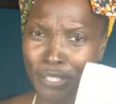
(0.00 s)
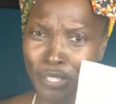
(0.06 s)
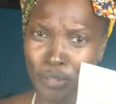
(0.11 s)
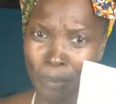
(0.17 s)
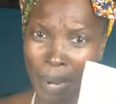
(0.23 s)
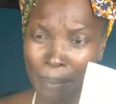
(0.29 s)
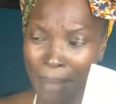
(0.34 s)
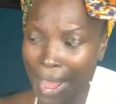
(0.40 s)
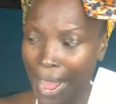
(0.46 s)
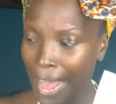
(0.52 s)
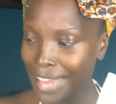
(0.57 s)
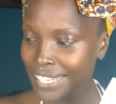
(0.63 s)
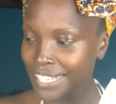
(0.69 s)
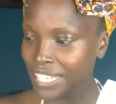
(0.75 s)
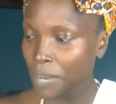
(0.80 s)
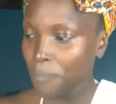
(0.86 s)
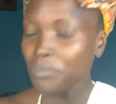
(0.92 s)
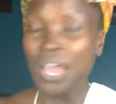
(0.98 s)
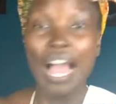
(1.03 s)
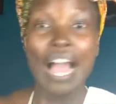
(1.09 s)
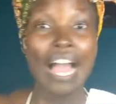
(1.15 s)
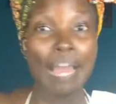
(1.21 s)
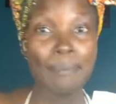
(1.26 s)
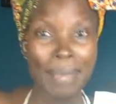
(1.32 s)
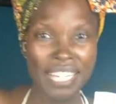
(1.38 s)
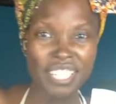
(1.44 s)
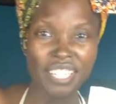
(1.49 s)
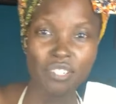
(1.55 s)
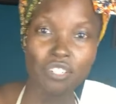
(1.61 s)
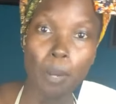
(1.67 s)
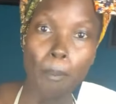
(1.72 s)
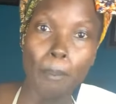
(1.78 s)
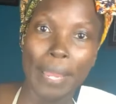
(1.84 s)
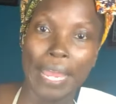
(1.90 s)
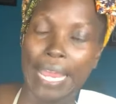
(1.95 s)
do my mask, I'm actually
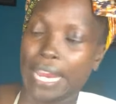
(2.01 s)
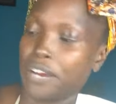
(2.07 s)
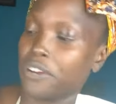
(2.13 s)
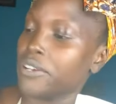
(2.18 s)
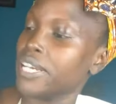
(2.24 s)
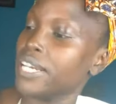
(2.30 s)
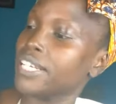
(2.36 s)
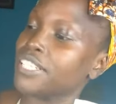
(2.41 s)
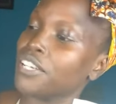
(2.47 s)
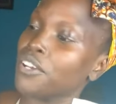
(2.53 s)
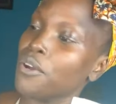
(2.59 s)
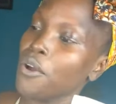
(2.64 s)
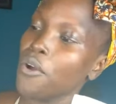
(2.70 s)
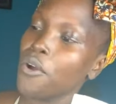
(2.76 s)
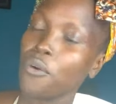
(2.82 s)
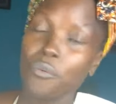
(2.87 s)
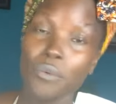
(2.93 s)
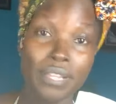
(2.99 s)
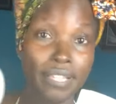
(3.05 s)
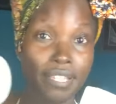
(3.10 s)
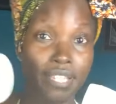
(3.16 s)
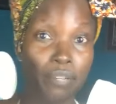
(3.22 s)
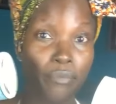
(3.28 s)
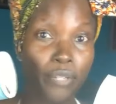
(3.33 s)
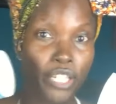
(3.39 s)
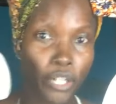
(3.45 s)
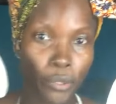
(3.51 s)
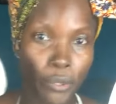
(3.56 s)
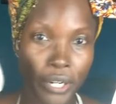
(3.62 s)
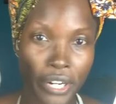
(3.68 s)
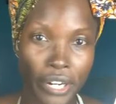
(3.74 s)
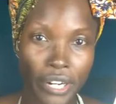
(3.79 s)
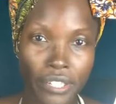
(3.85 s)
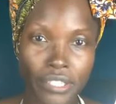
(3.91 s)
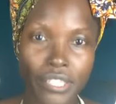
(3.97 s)
gonna pair it with some
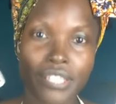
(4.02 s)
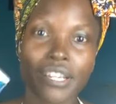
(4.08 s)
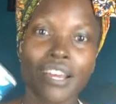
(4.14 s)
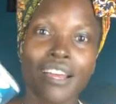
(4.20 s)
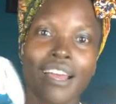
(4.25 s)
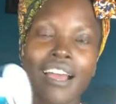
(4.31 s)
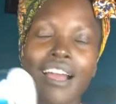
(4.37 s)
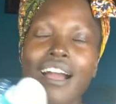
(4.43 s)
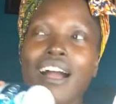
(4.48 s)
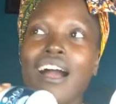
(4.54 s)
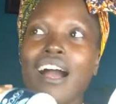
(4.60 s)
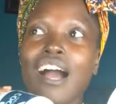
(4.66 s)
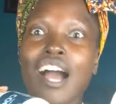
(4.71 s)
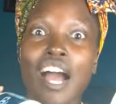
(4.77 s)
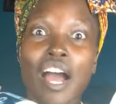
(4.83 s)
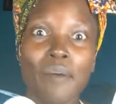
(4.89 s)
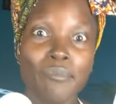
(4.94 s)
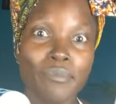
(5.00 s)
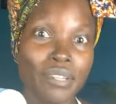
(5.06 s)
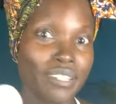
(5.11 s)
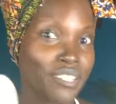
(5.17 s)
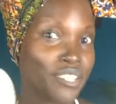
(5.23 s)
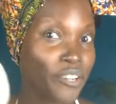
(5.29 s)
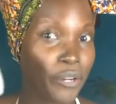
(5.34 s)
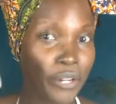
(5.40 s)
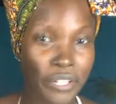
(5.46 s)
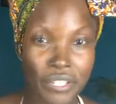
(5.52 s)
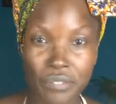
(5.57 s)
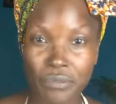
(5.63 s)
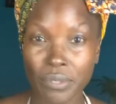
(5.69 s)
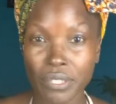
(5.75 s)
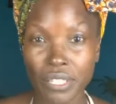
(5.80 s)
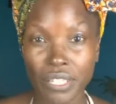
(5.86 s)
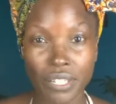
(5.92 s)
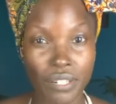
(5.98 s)
yogurt. Yogurt's a
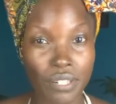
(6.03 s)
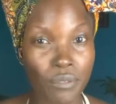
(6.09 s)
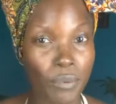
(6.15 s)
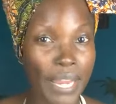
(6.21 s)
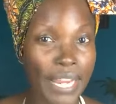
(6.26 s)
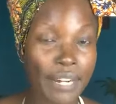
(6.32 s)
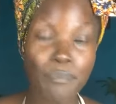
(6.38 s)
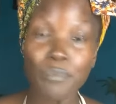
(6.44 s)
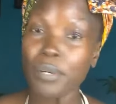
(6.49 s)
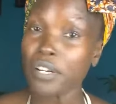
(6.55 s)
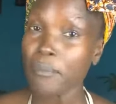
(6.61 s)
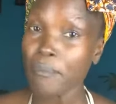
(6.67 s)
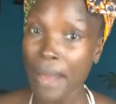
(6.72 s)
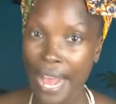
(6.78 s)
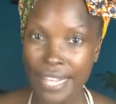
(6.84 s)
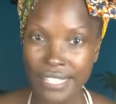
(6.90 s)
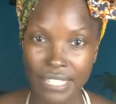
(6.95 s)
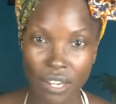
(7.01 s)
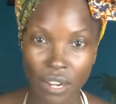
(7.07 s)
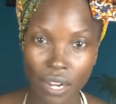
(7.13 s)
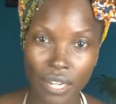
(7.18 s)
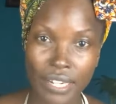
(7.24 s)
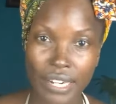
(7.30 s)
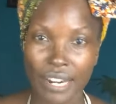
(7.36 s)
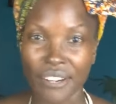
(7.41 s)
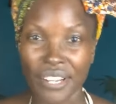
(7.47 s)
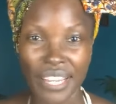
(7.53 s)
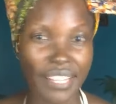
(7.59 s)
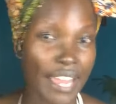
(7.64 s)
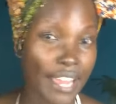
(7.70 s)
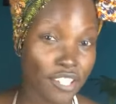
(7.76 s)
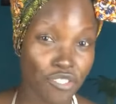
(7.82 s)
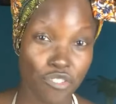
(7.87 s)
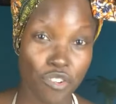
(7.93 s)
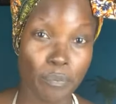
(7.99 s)
really good way to put a mask on, and I'll get
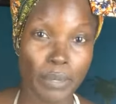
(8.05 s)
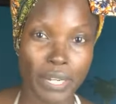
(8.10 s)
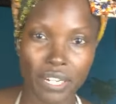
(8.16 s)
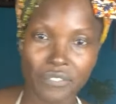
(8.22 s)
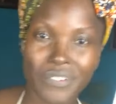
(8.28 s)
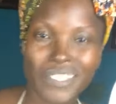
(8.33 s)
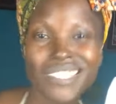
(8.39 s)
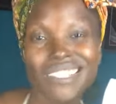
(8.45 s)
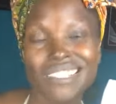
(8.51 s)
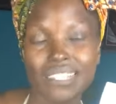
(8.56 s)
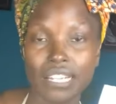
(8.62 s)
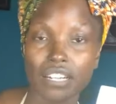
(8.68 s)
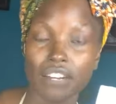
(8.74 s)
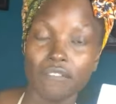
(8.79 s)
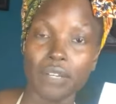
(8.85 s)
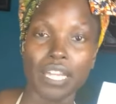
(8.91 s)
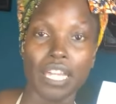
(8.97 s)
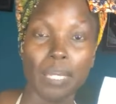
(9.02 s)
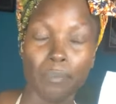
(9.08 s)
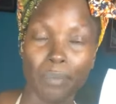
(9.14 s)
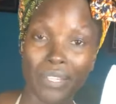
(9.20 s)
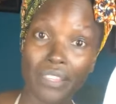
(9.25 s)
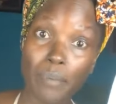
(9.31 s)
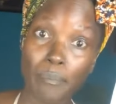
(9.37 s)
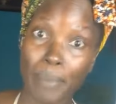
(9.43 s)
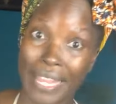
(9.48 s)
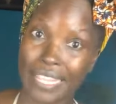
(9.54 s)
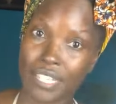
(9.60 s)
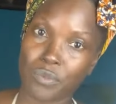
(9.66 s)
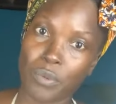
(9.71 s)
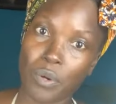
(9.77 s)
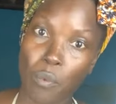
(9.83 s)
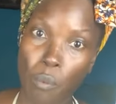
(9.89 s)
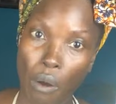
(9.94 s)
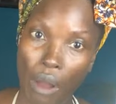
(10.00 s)
extra benefits instead of keeping the
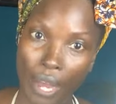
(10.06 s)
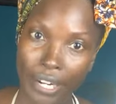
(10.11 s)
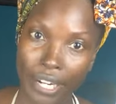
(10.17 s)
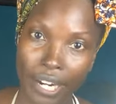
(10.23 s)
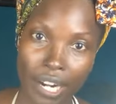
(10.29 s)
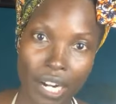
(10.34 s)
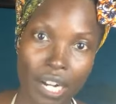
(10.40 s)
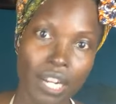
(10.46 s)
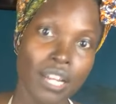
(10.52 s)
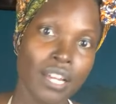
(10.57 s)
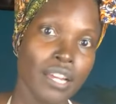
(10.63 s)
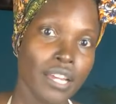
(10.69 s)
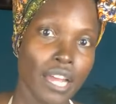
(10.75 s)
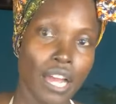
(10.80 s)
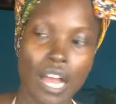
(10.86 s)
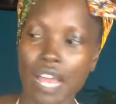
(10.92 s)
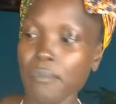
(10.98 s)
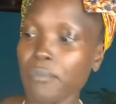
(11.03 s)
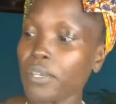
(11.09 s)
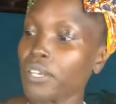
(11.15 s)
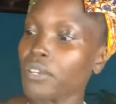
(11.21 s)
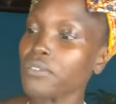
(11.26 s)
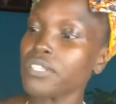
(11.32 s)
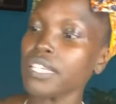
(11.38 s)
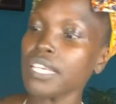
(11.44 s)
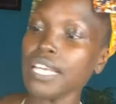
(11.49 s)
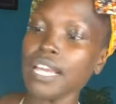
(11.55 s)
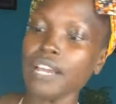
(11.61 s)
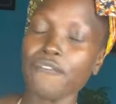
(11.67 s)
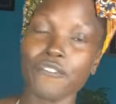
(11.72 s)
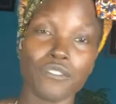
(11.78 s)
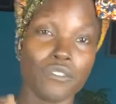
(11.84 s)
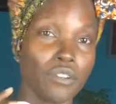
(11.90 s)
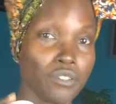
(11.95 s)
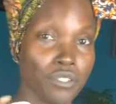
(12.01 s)
base with water. I'm using,
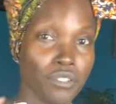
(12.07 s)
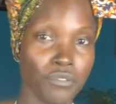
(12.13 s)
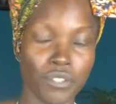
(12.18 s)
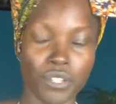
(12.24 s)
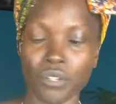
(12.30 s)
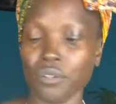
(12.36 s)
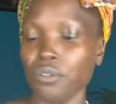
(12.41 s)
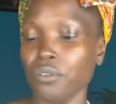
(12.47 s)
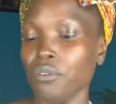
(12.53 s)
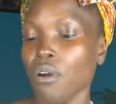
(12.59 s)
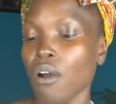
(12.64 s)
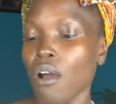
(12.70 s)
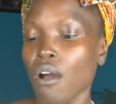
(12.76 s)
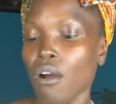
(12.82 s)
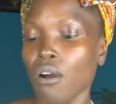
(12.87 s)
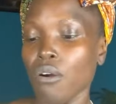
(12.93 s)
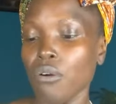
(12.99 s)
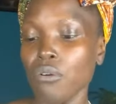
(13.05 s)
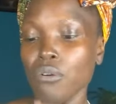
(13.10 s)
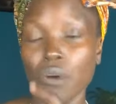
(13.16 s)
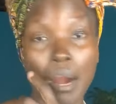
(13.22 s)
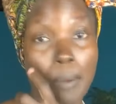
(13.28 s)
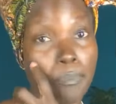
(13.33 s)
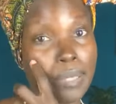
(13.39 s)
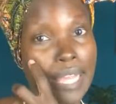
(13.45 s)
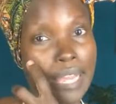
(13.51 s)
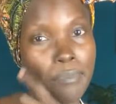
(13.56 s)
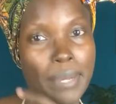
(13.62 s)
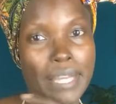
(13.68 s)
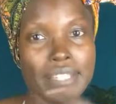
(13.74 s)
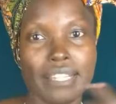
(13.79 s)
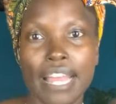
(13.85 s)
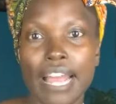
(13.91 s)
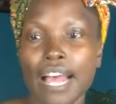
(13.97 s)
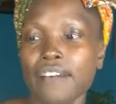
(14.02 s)
for those of you who are
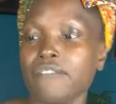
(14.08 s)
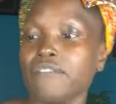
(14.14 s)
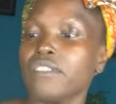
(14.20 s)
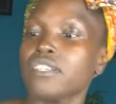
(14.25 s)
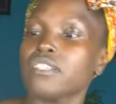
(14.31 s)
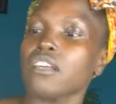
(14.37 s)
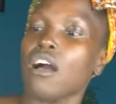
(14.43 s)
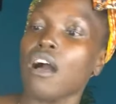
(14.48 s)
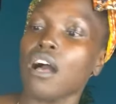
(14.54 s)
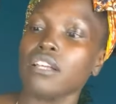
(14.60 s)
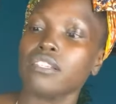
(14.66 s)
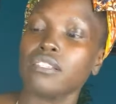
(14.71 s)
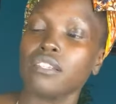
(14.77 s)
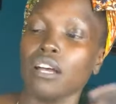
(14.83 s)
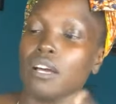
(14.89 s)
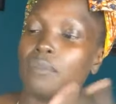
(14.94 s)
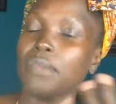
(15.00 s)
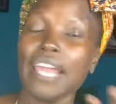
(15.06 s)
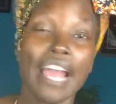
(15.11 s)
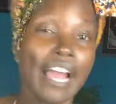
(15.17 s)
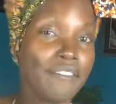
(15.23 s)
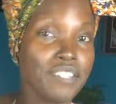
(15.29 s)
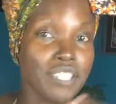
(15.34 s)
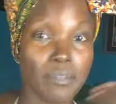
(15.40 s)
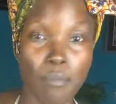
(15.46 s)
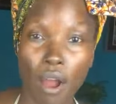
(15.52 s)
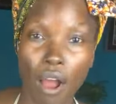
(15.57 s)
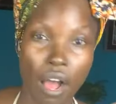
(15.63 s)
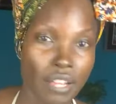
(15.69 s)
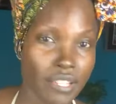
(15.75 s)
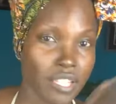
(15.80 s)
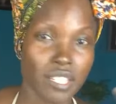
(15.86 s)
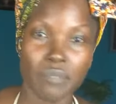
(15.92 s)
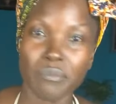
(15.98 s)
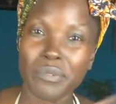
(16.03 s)
plant-based, they have this awesome, they have some
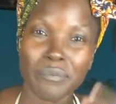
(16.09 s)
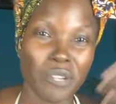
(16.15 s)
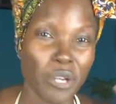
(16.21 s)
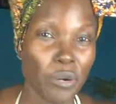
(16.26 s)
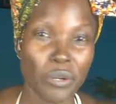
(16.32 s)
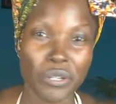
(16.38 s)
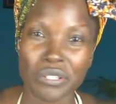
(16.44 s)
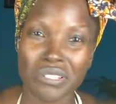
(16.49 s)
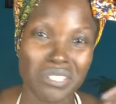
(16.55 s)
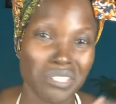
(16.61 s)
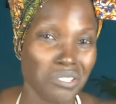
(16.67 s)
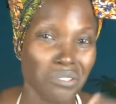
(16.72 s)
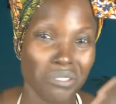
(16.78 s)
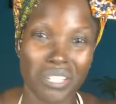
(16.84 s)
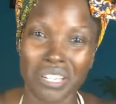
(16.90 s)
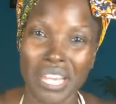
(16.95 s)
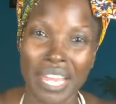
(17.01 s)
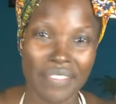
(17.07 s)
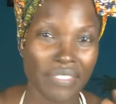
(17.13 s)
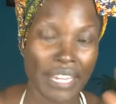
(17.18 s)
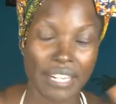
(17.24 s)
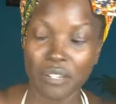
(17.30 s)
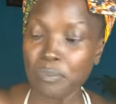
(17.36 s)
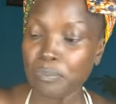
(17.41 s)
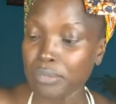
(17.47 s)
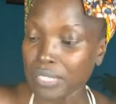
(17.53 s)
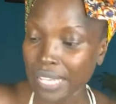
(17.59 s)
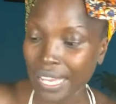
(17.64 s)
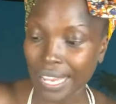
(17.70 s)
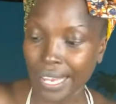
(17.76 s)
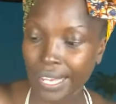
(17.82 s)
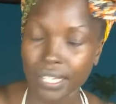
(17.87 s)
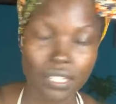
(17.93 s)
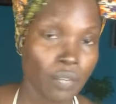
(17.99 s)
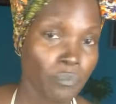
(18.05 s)
awesome yogurts that you can get that are
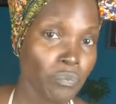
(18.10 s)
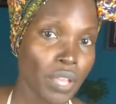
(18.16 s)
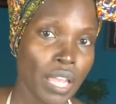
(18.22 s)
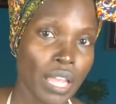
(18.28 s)
plain.